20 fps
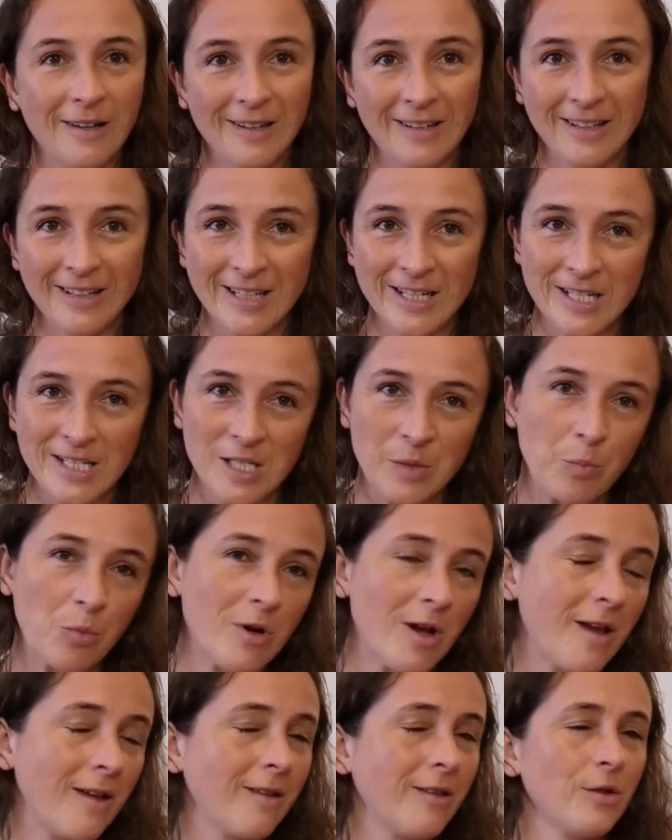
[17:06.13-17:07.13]
that deep
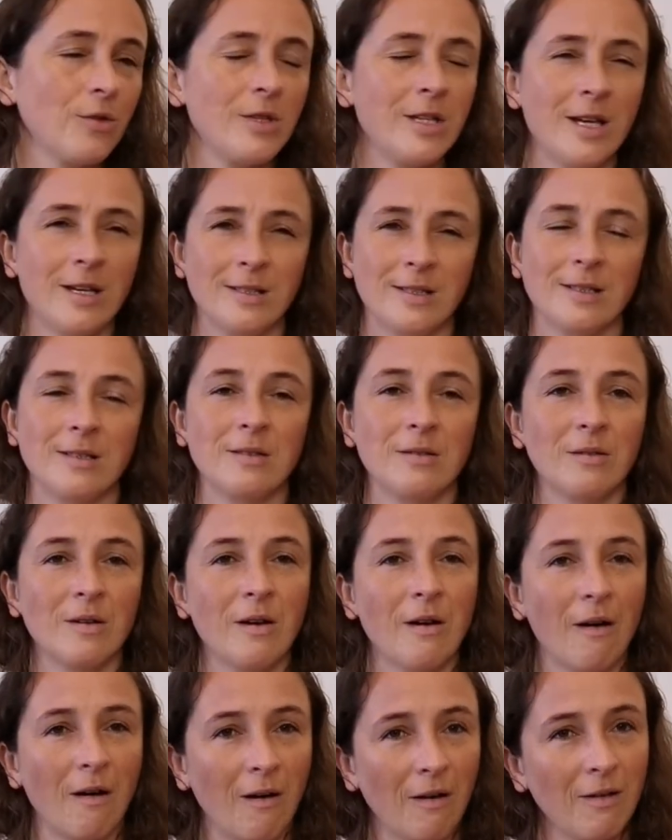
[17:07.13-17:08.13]
breath. Yes,
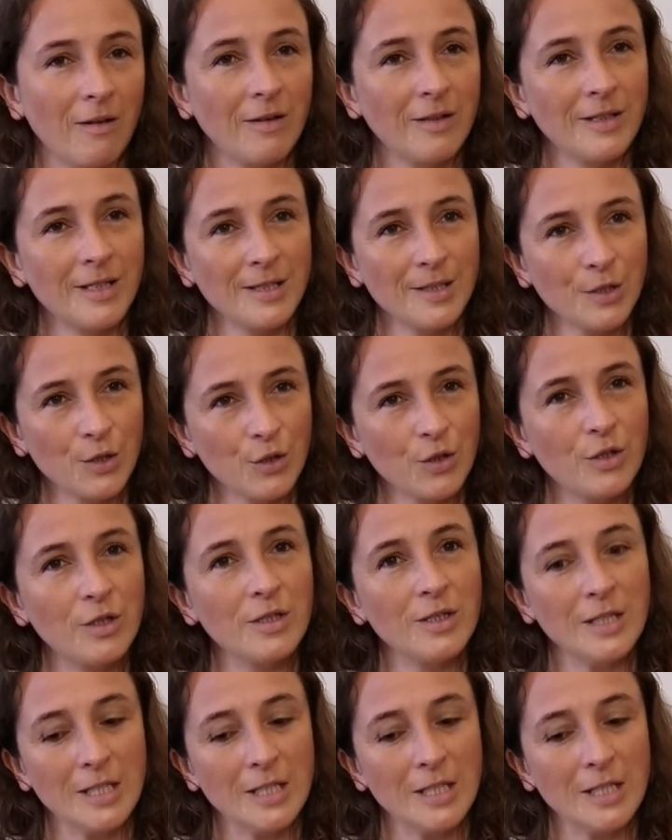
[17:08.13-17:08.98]
that's good.